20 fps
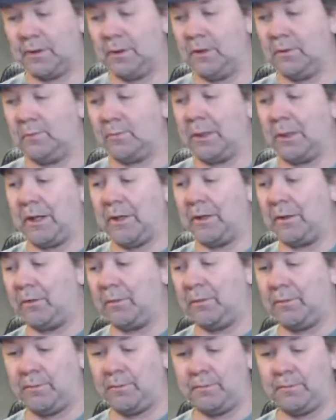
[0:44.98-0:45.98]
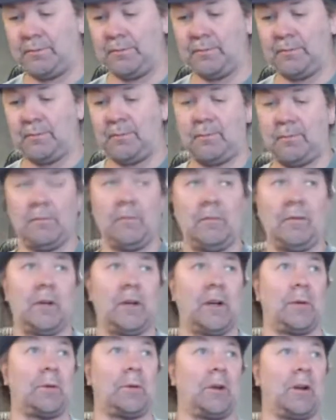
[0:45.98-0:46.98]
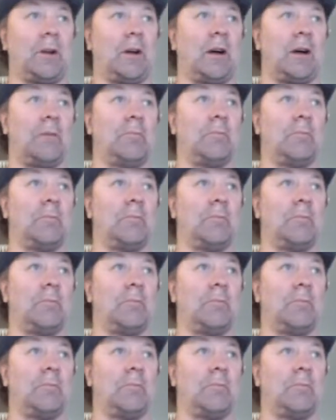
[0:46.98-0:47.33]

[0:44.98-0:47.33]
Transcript: but I do double it up.